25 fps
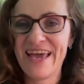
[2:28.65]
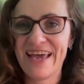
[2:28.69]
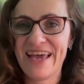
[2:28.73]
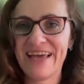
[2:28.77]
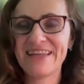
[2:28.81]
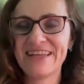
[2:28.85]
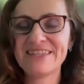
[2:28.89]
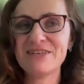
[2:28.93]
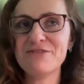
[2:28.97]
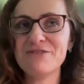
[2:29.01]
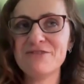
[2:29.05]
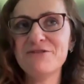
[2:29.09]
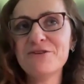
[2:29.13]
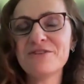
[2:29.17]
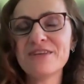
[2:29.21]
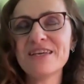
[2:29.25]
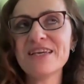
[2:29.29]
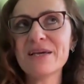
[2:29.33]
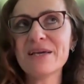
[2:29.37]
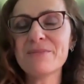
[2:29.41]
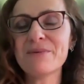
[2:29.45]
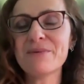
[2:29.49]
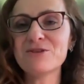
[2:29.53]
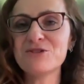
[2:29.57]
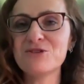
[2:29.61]
And if you
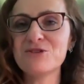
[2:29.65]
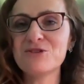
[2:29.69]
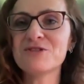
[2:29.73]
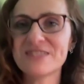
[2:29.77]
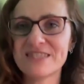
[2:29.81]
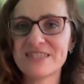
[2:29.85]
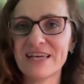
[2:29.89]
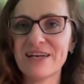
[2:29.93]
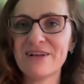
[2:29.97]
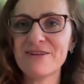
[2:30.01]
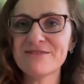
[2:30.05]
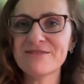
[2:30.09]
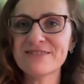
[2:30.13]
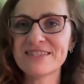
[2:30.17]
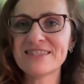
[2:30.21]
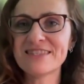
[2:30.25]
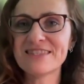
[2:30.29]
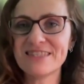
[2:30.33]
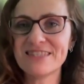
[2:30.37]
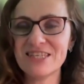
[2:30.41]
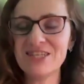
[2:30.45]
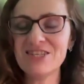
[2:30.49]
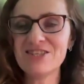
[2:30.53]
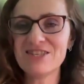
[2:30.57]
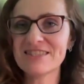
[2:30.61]
think about yourselves as
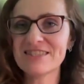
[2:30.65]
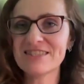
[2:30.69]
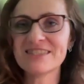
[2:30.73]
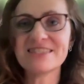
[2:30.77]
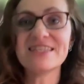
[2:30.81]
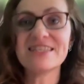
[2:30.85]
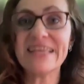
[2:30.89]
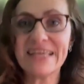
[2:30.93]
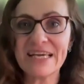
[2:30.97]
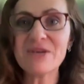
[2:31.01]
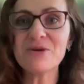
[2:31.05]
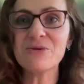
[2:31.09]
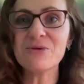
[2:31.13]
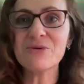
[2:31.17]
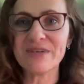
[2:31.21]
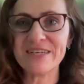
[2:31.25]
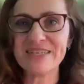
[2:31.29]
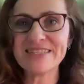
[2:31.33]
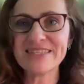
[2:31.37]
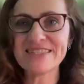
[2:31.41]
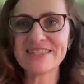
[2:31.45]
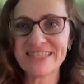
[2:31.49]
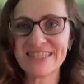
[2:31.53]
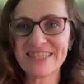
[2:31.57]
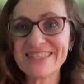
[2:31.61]
teachers, as
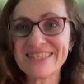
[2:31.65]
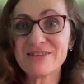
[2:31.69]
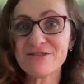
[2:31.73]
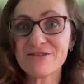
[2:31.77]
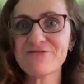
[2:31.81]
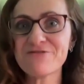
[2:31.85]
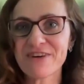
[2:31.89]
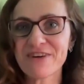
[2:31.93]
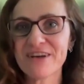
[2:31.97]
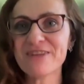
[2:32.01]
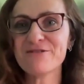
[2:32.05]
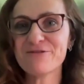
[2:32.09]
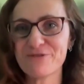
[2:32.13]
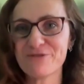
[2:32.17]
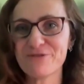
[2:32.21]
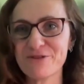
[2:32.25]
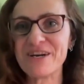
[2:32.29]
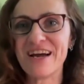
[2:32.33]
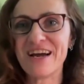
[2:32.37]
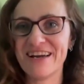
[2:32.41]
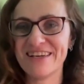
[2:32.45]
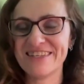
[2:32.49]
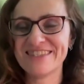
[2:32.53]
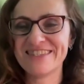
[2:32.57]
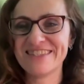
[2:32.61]
linguists, it is fun for
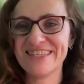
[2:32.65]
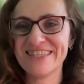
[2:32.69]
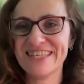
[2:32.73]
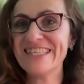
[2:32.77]
us.